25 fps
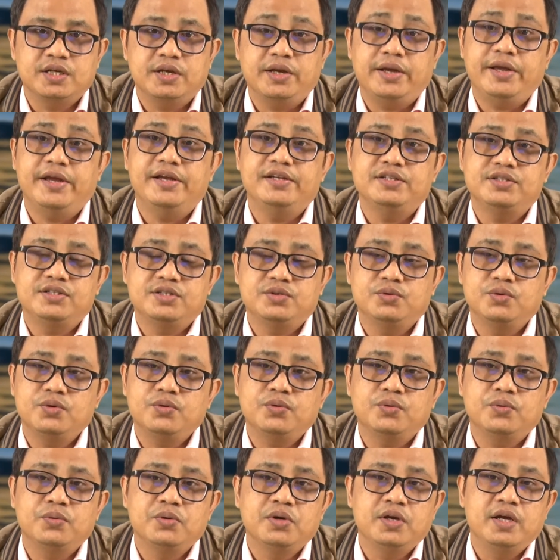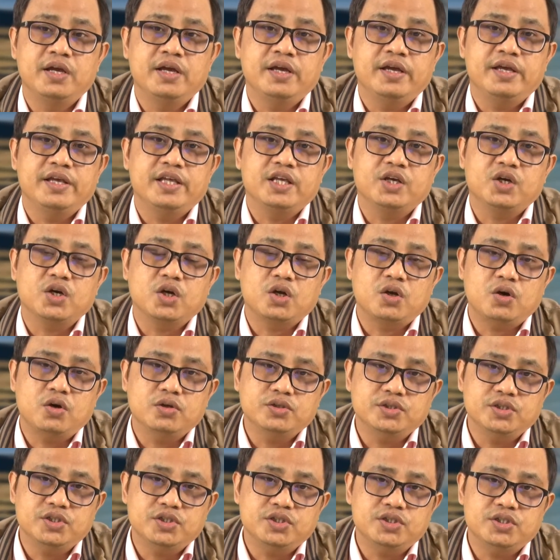is,
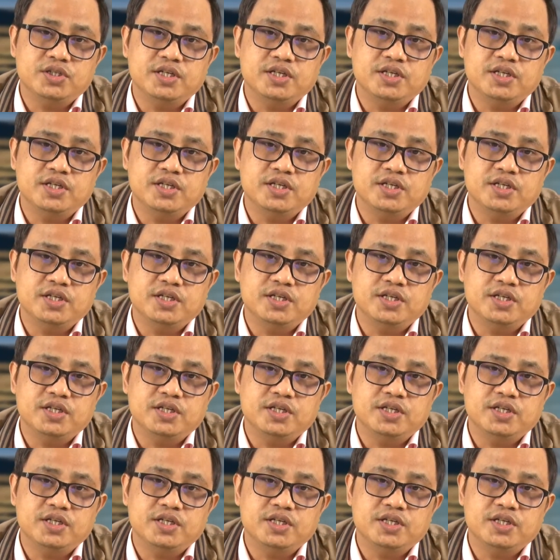ecologists,